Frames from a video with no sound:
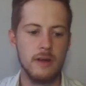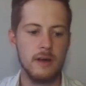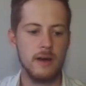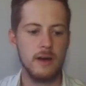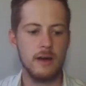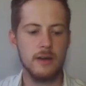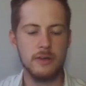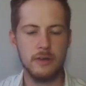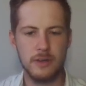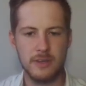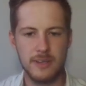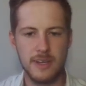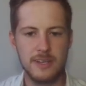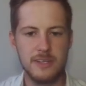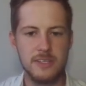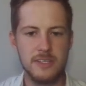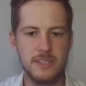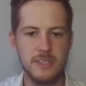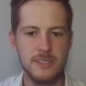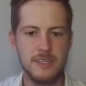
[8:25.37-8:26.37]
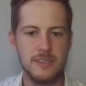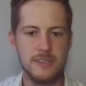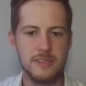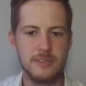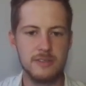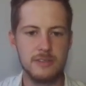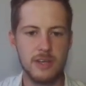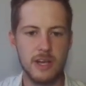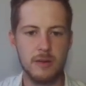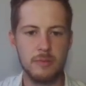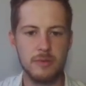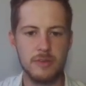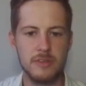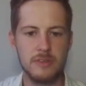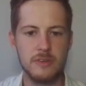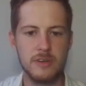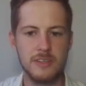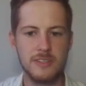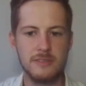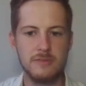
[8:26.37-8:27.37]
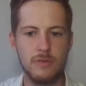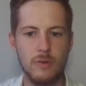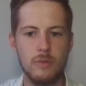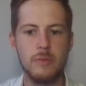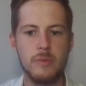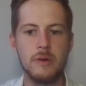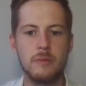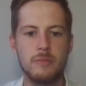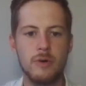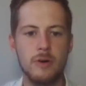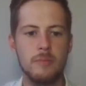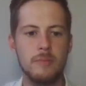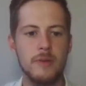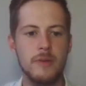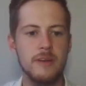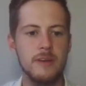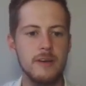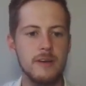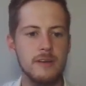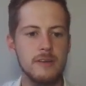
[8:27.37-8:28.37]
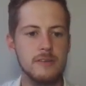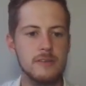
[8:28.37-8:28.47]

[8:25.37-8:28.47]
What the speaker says: You can actually see the shape of the truss forming properly now,